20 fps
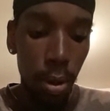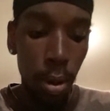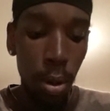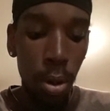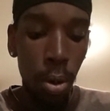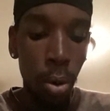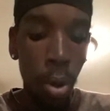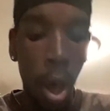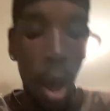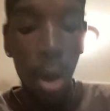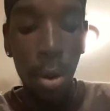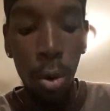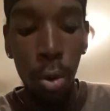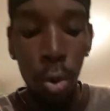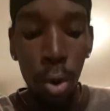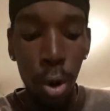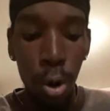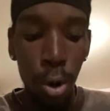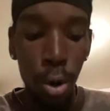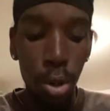No idle
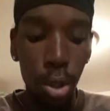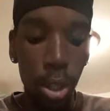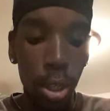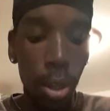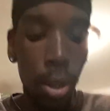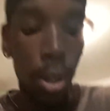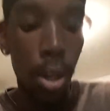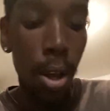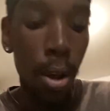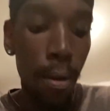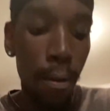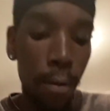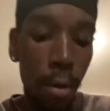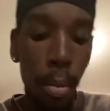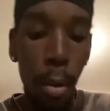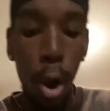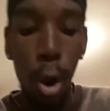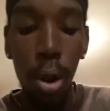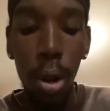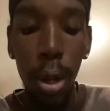word shall come
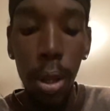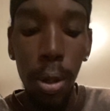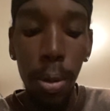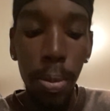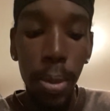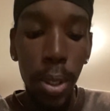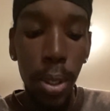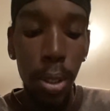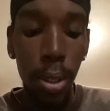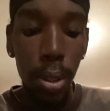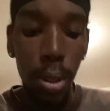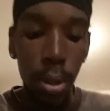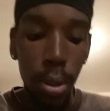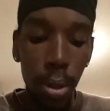from our lips.